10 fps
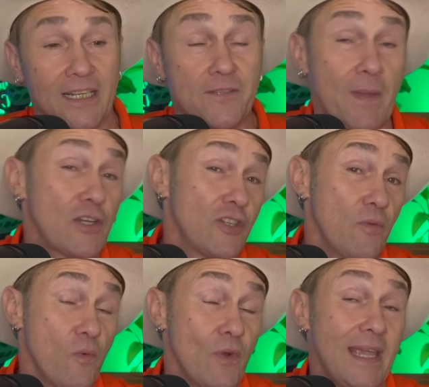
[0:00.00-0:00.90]
especially
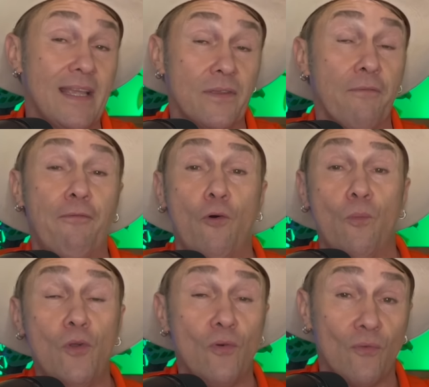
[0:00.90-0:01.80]
when we hit the full
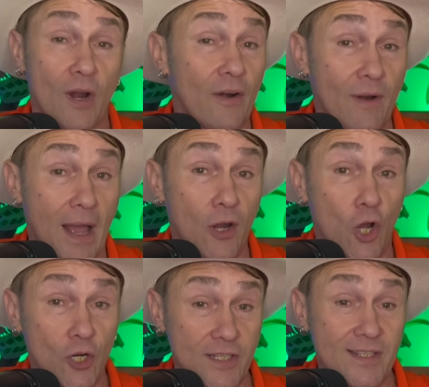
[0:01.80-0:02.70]
moon right around
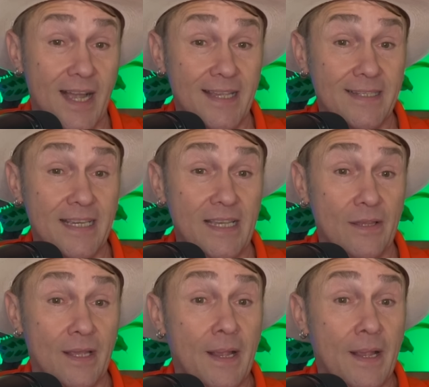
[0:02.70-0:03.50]
August 19th.